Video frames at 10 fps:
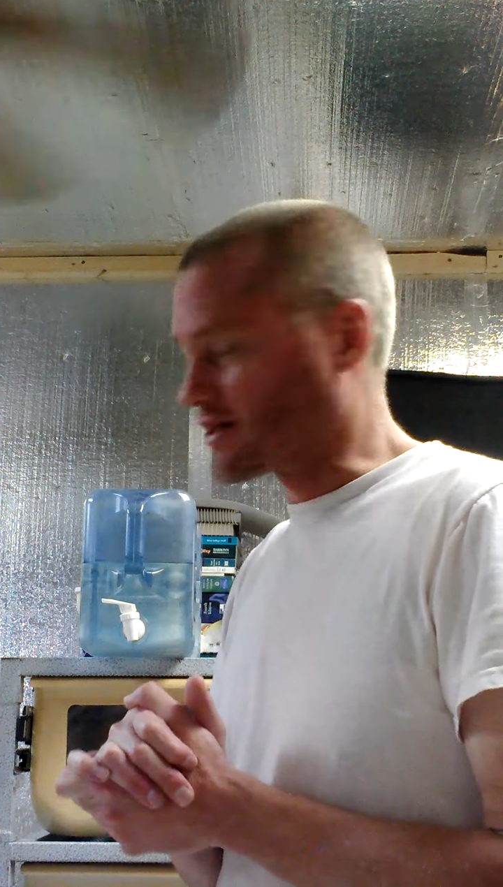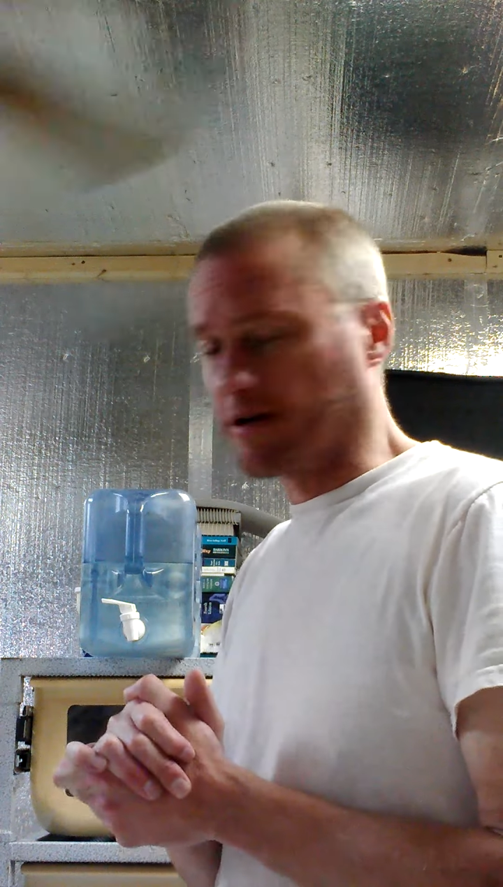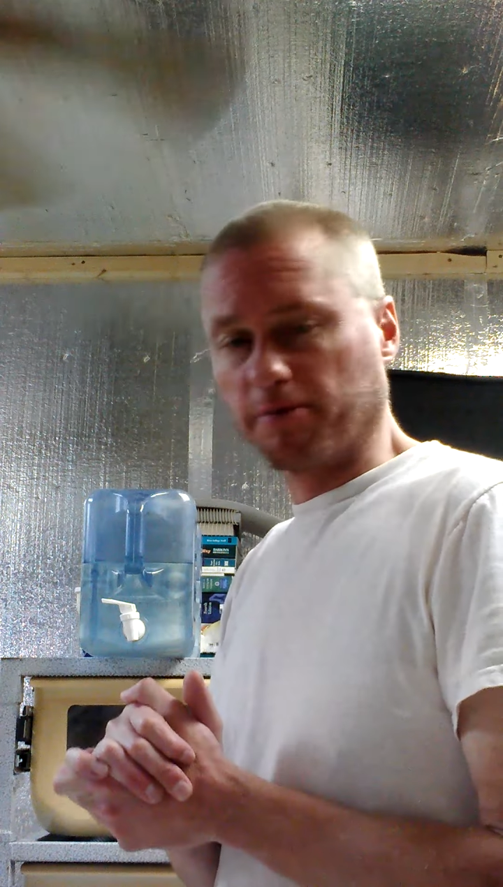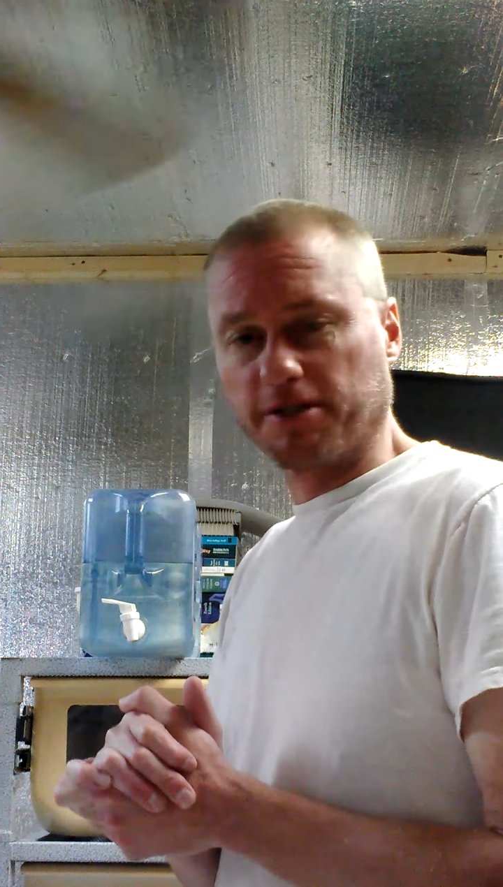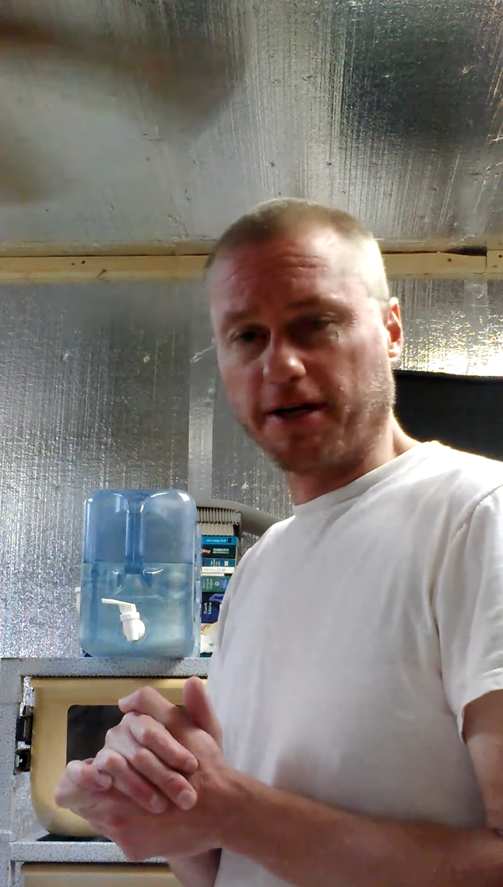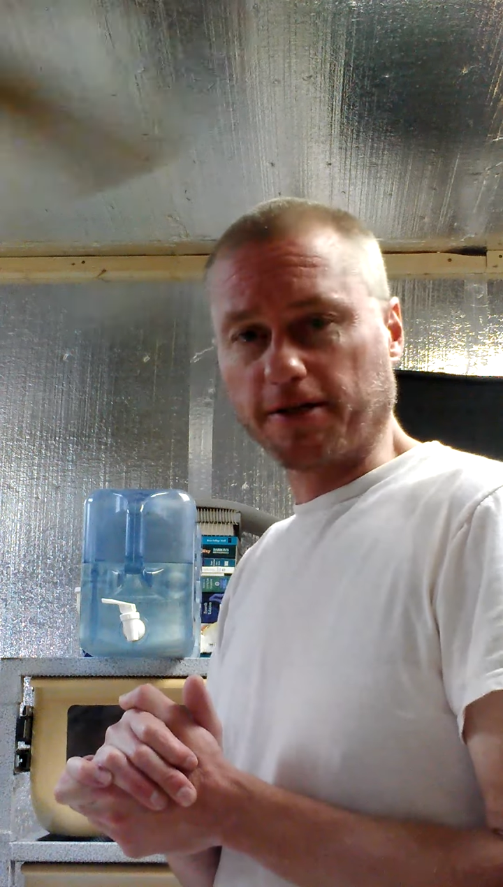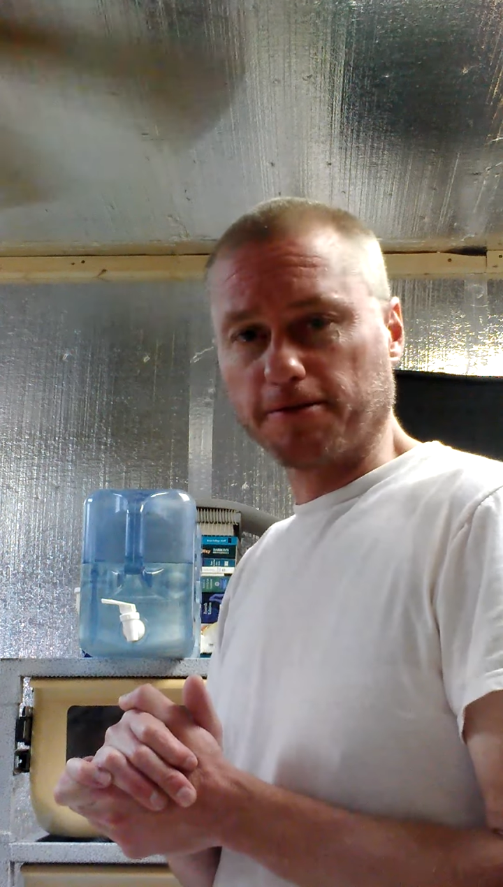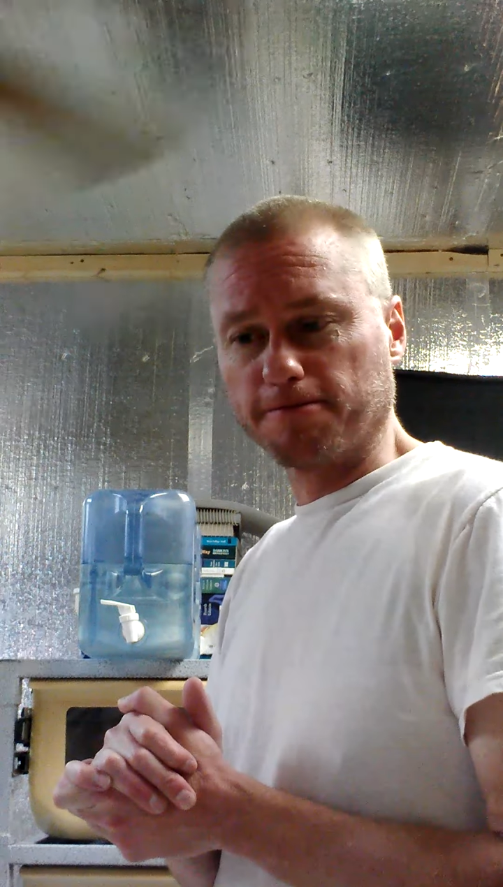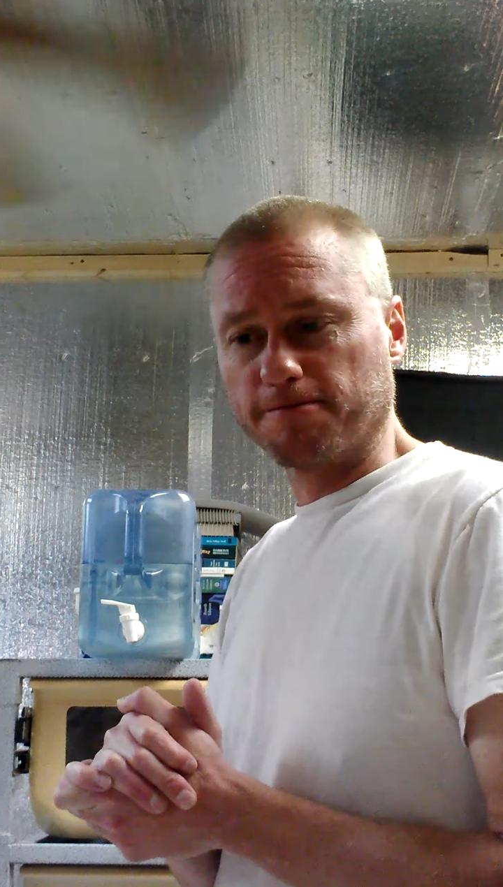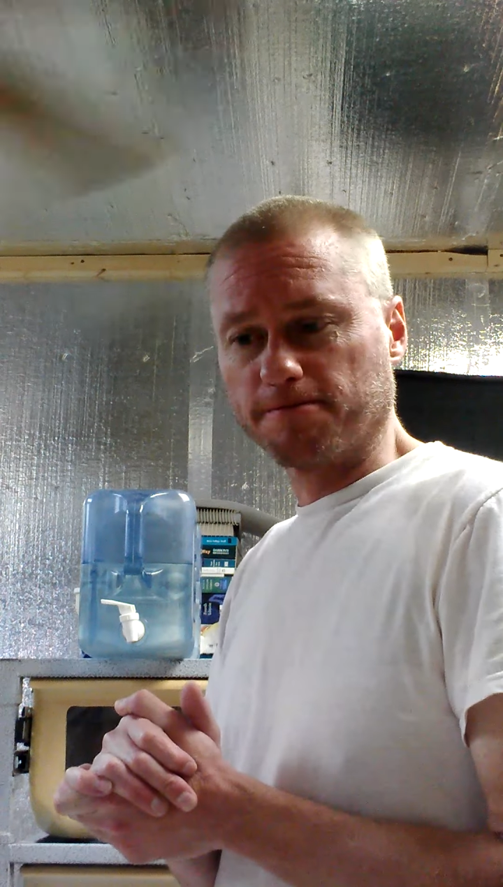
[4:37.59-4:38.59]
I make mistakes.
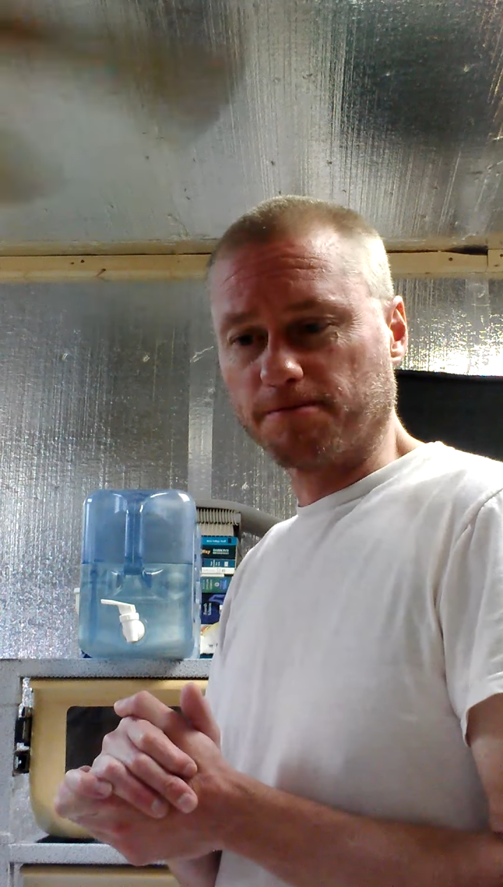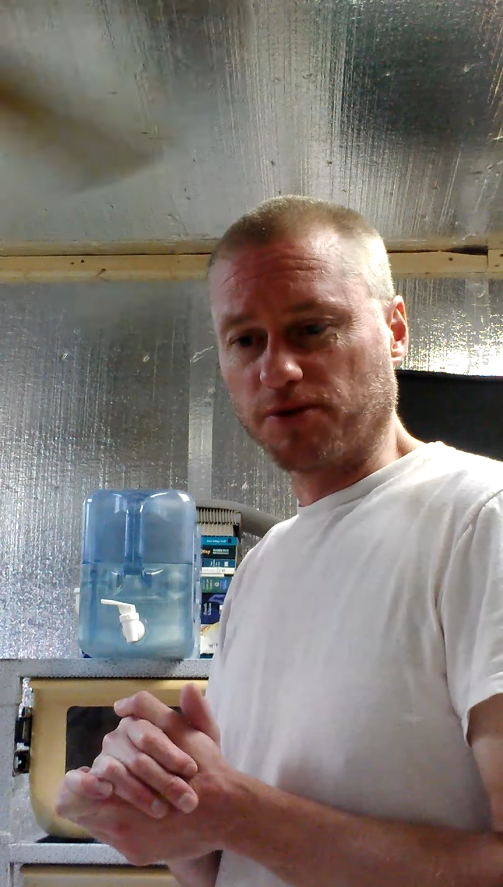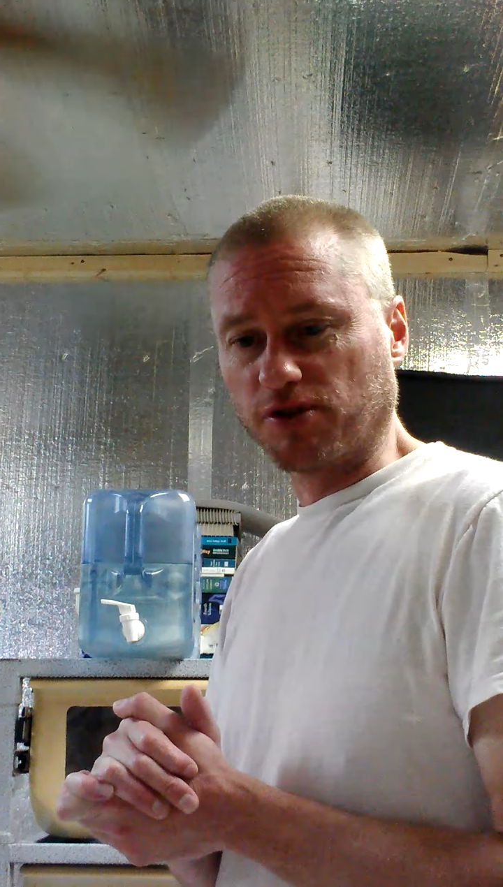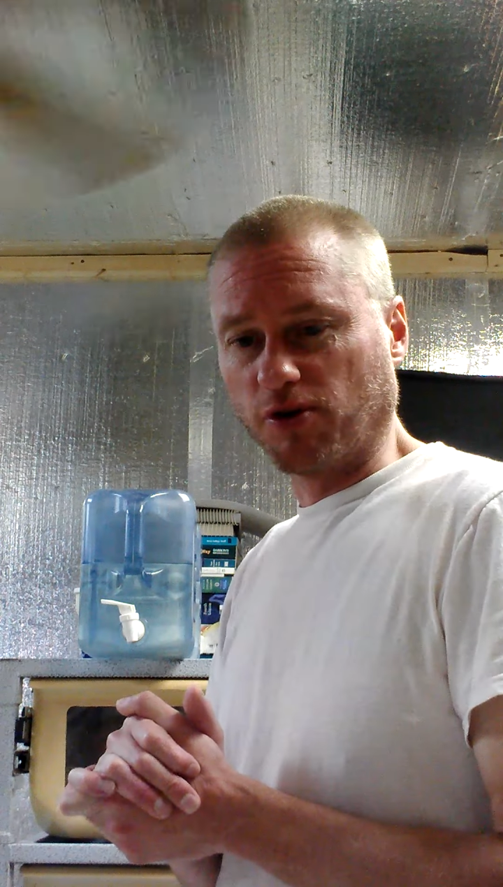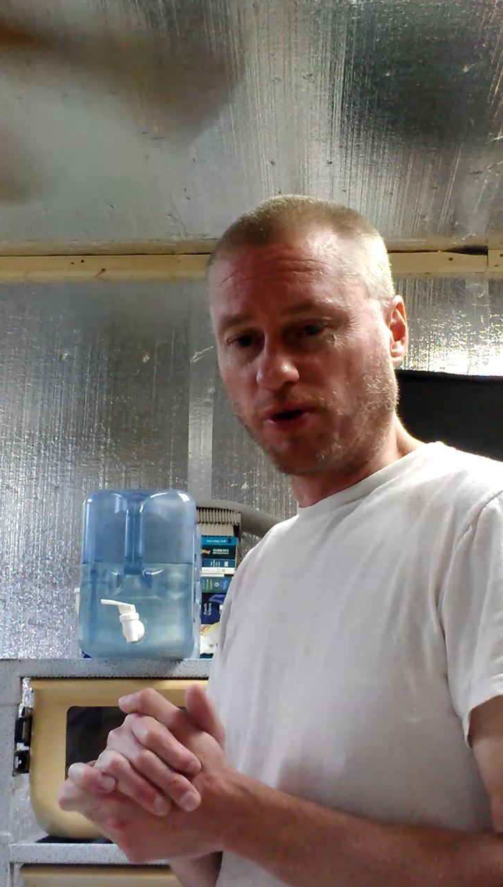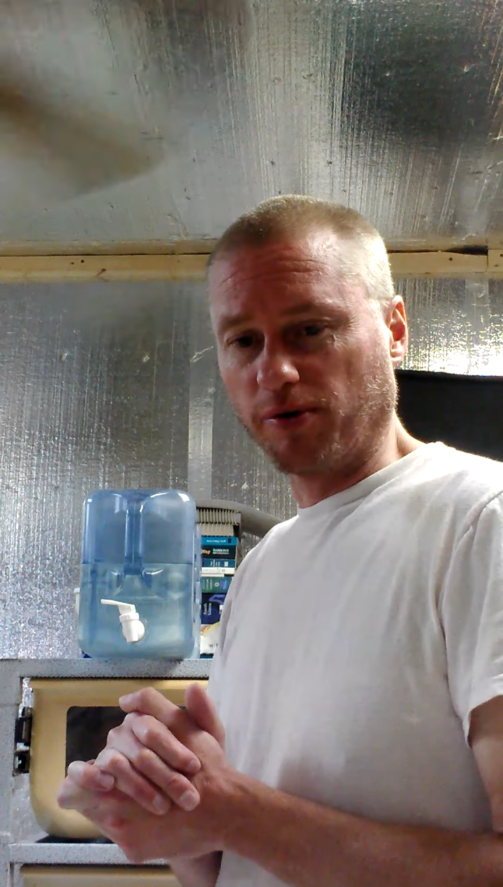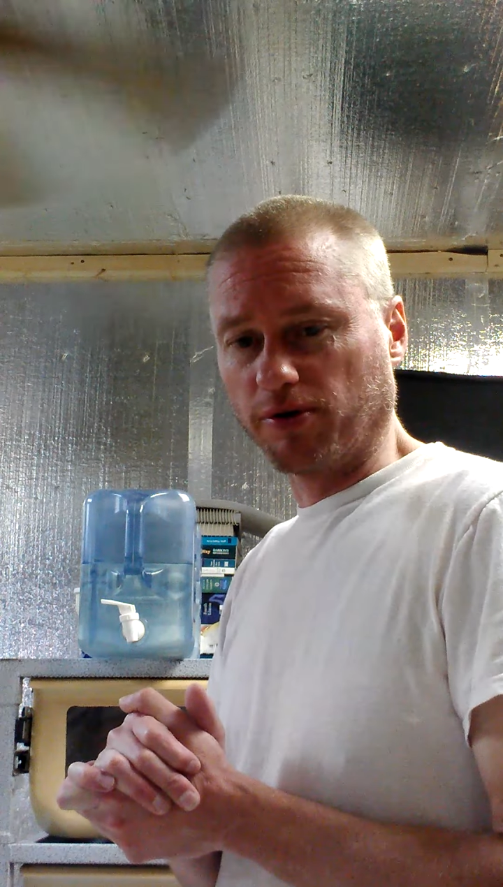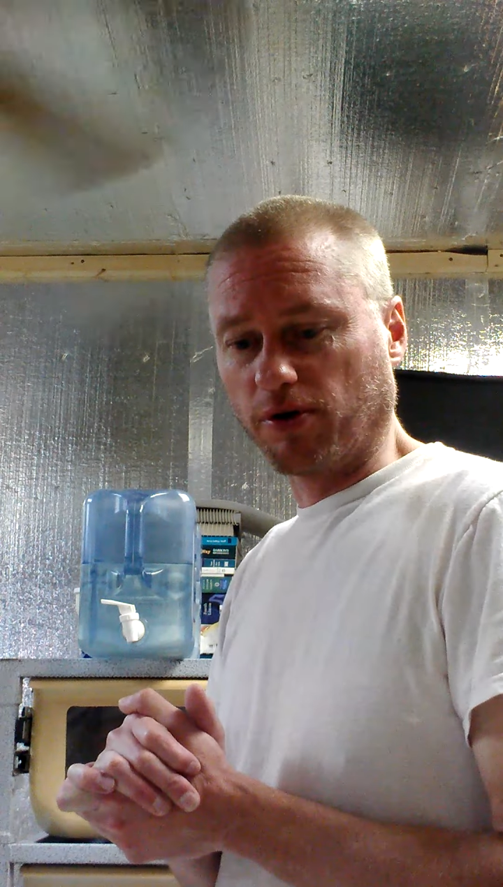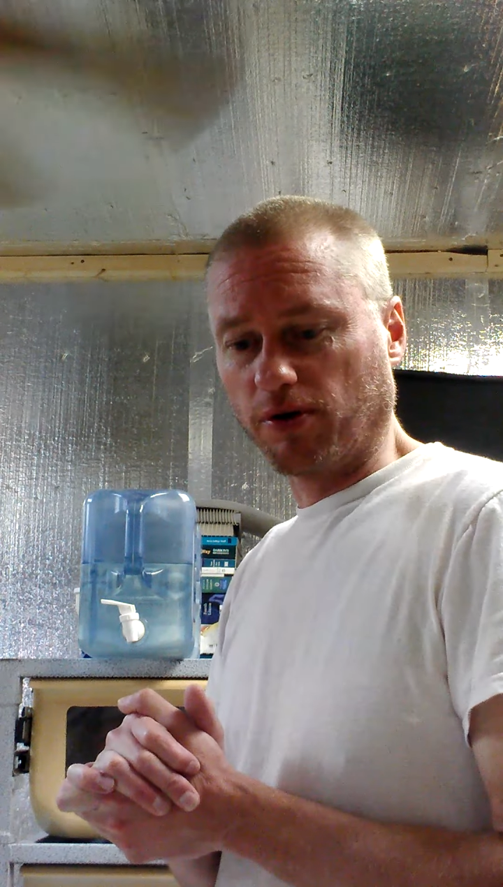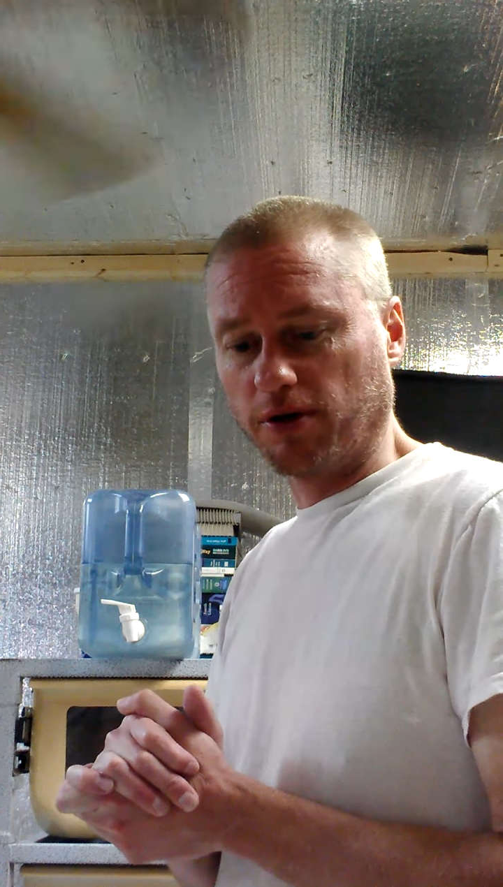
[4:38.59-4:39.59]
So we will
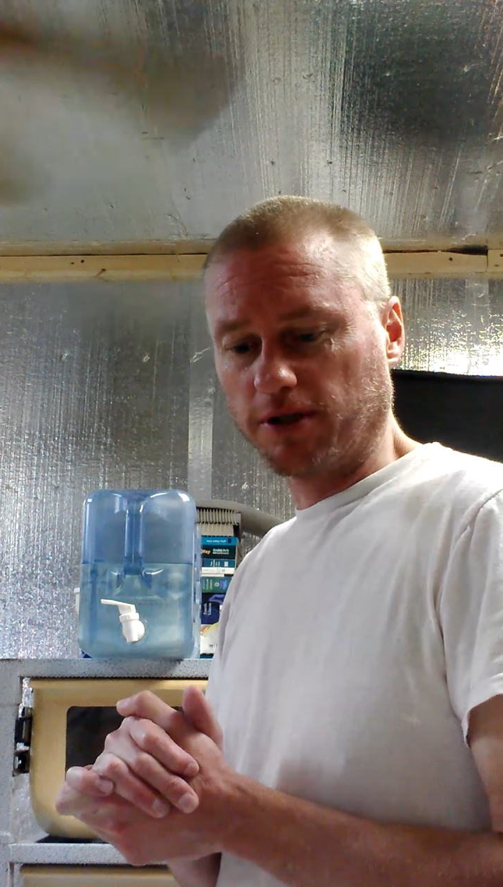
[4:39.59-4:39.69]
go